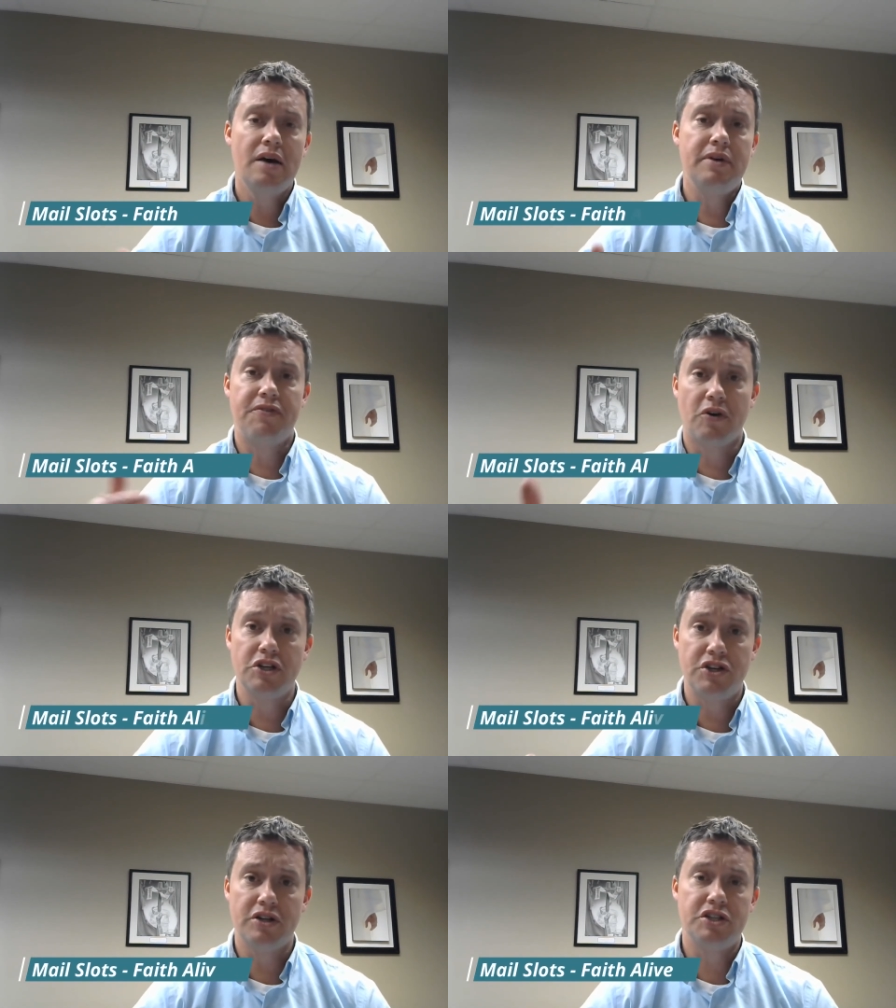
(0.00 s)
before
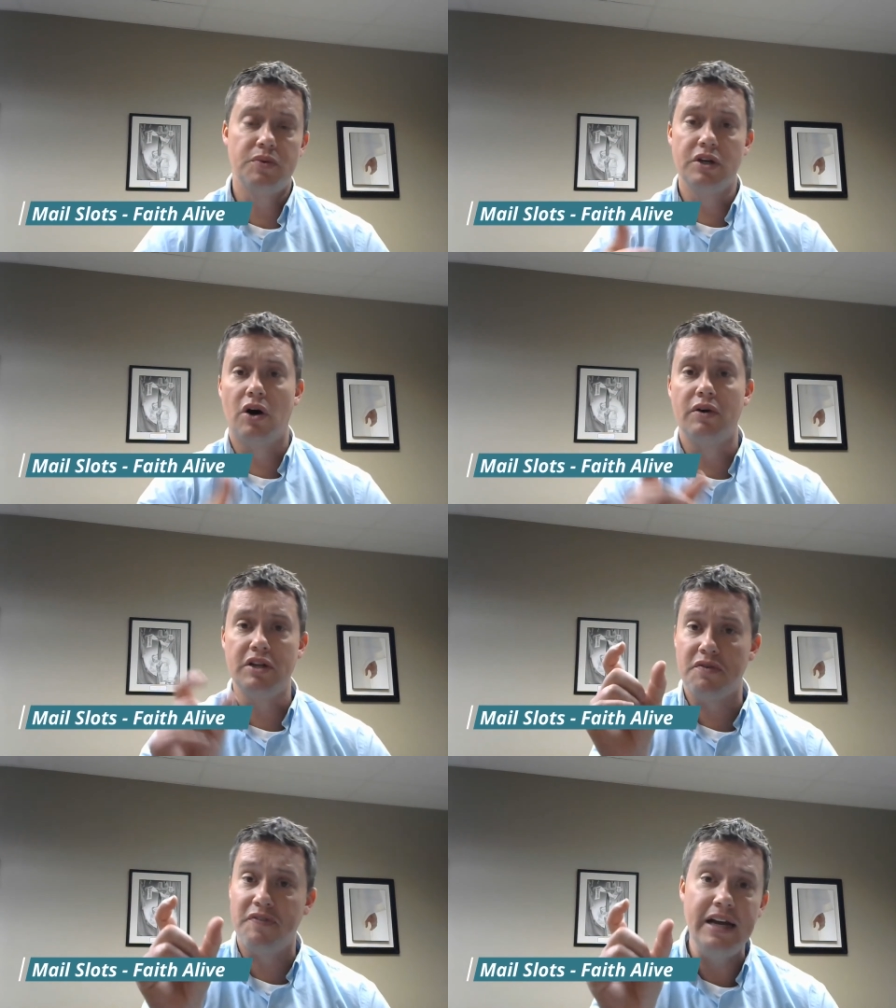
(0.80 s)
church, you would go and
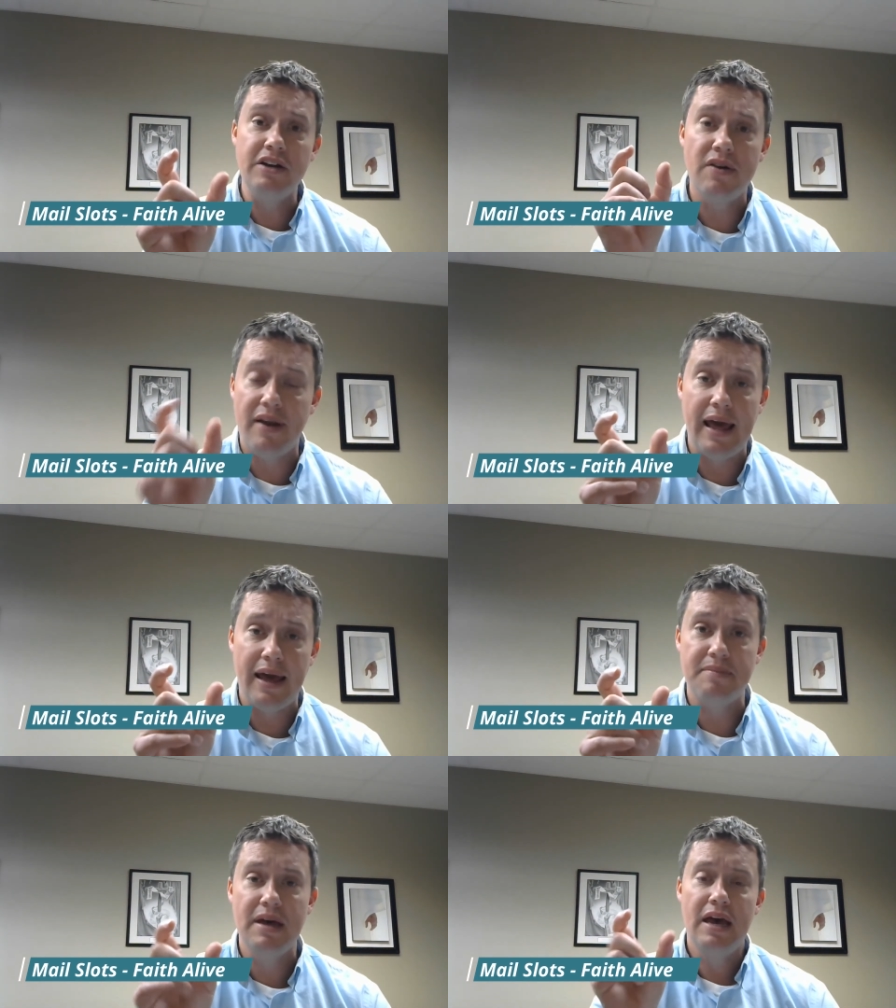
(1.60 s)
you'd find your
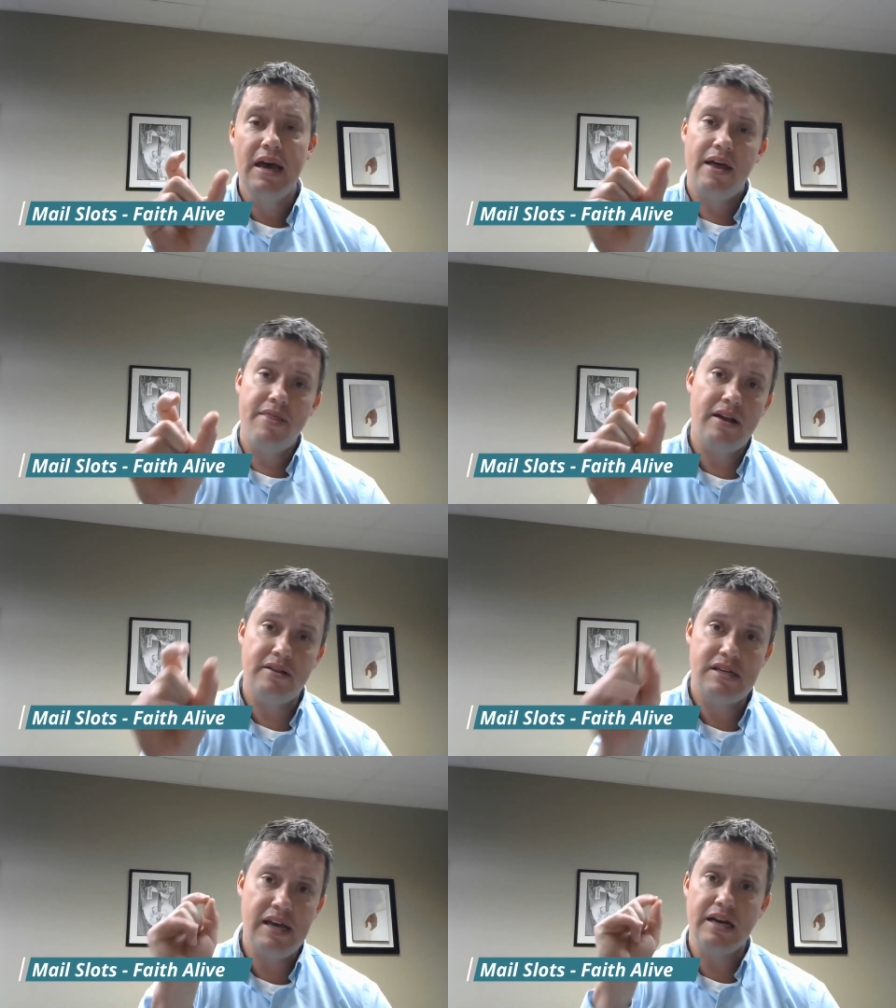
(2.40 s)
name and
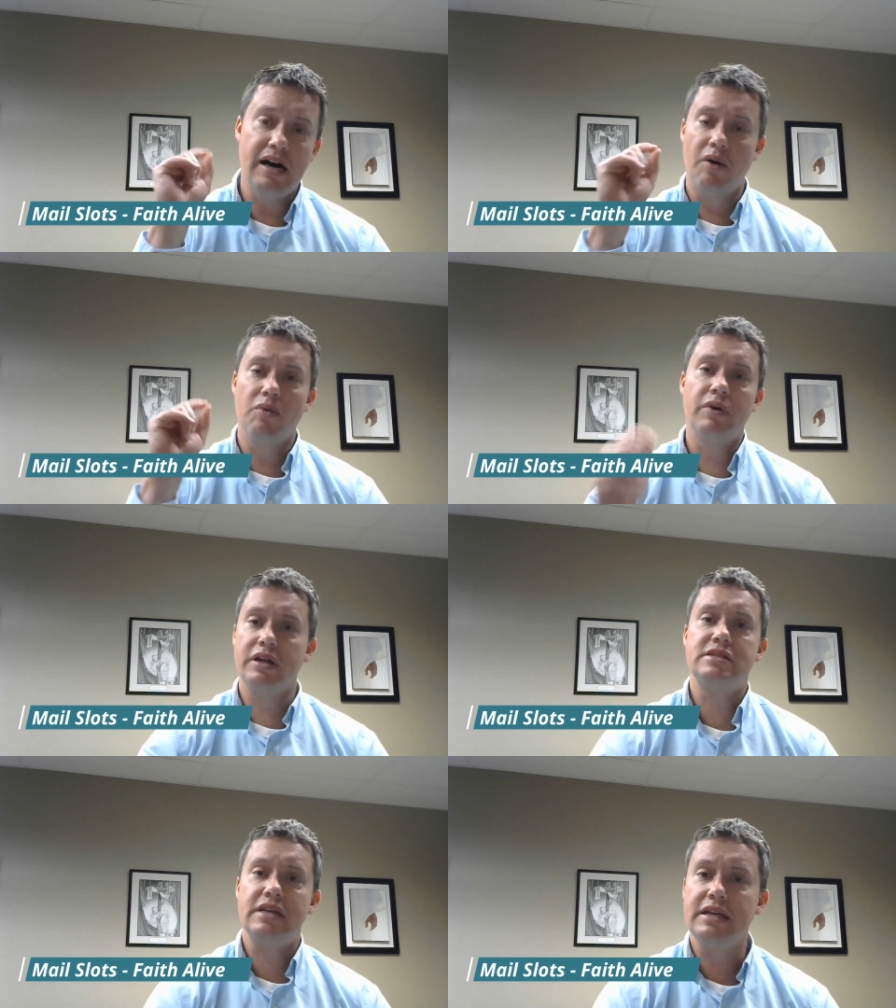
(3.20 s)
then take out what
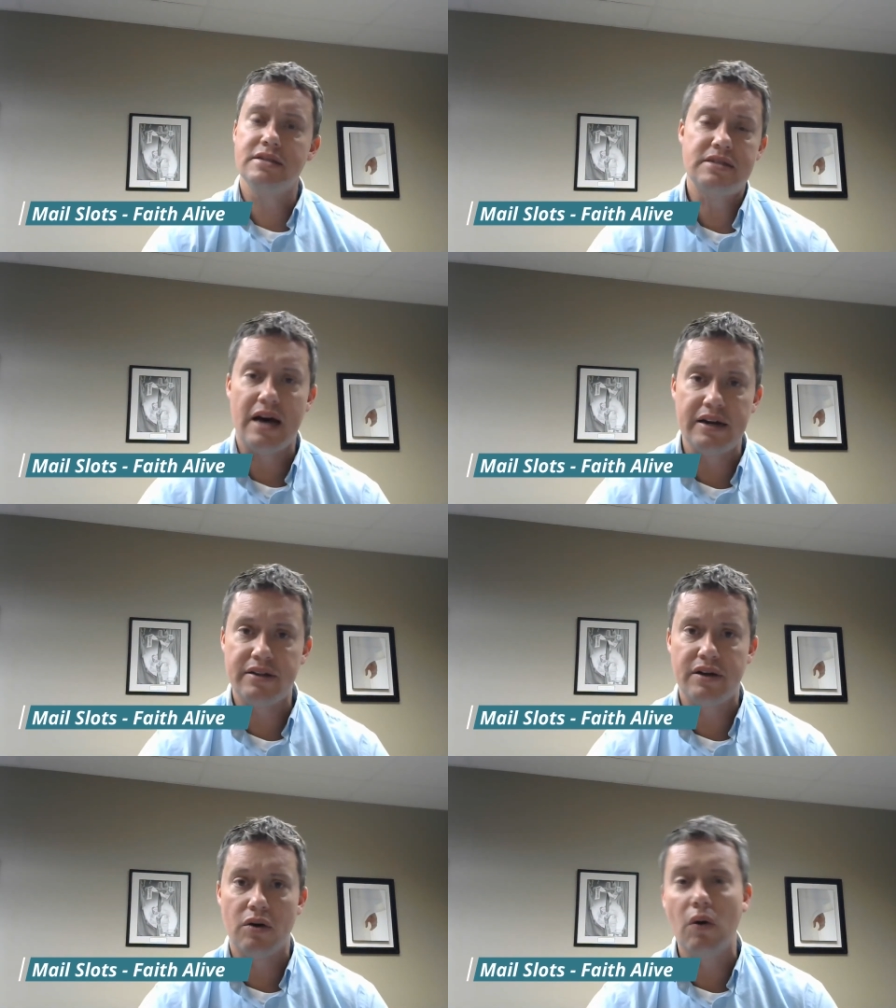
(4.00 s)
is inside
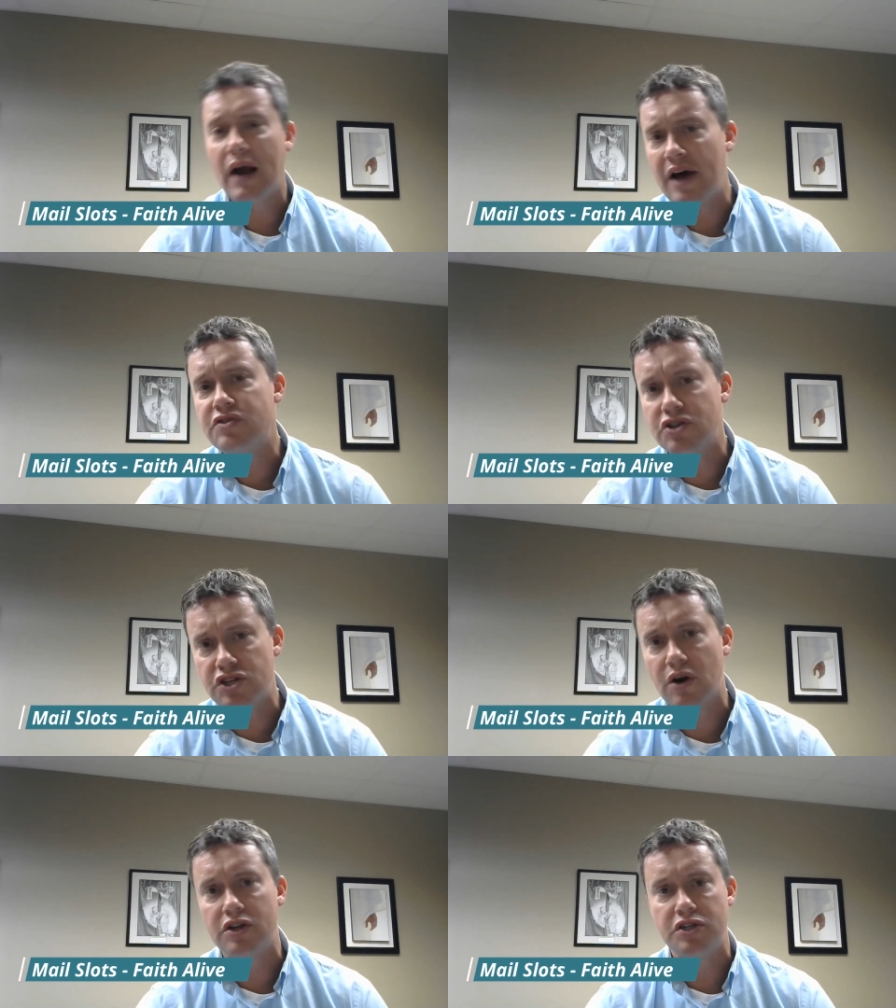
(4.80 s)
of there. Or after
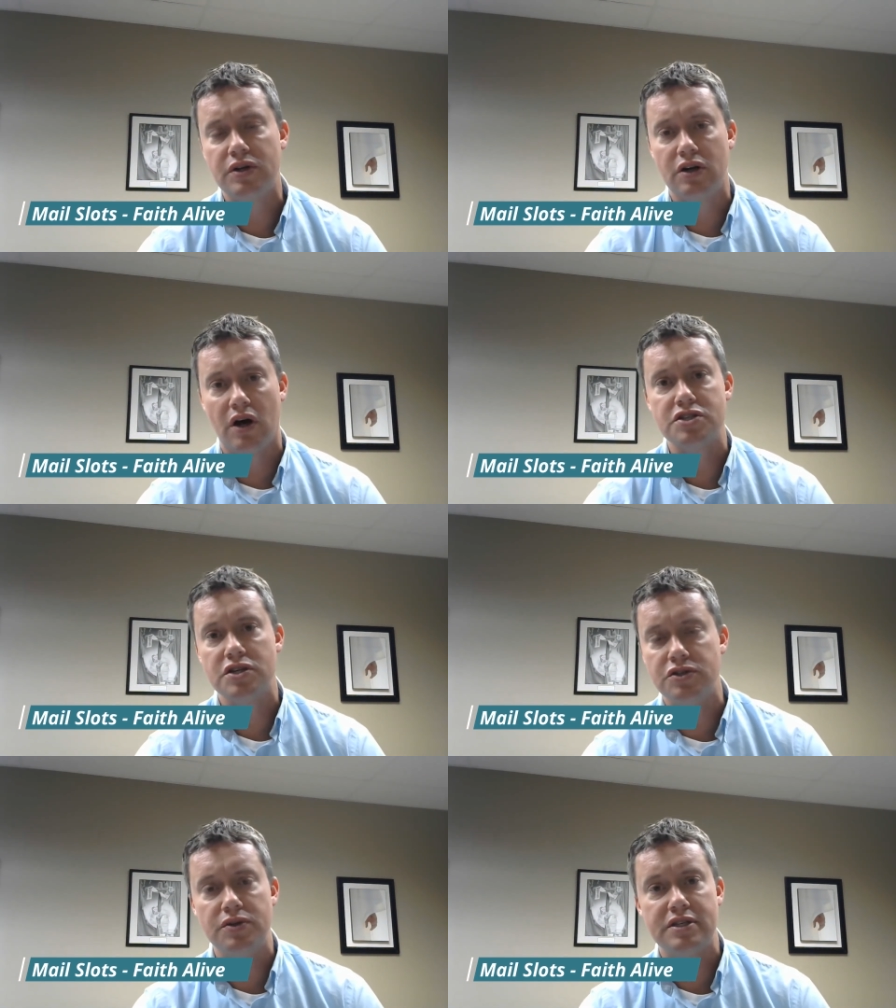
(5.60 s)
church, you can
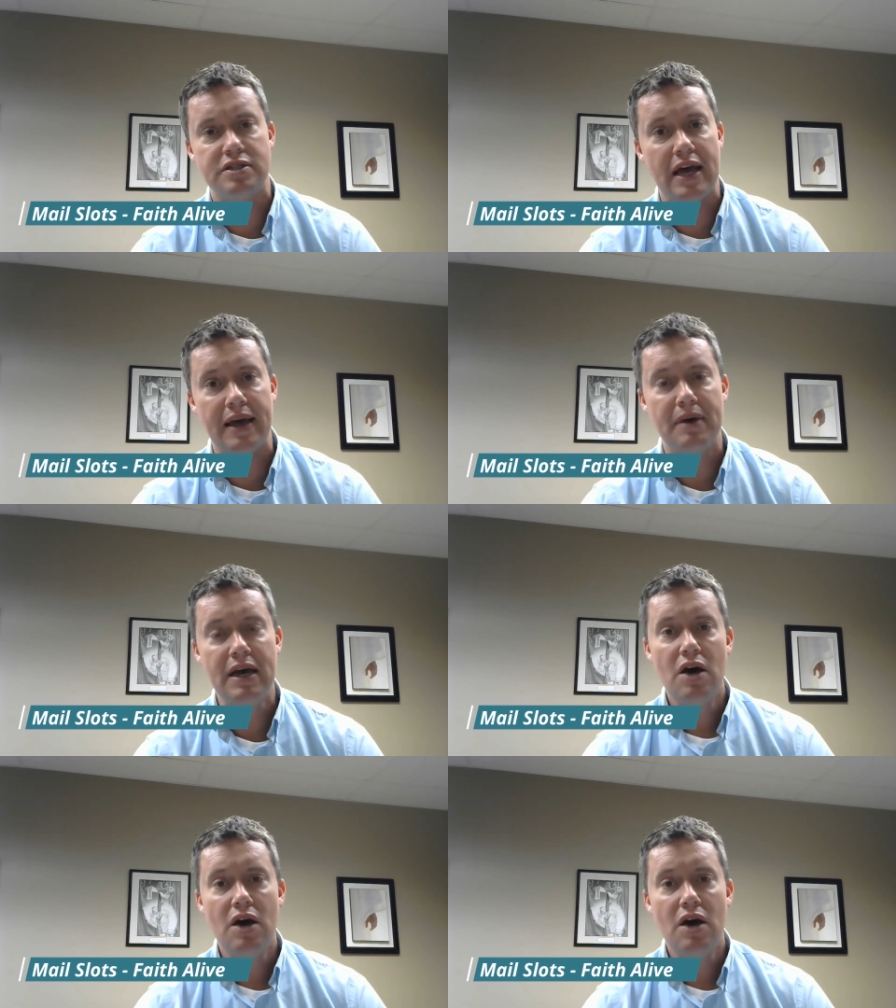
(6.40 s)
also do the same.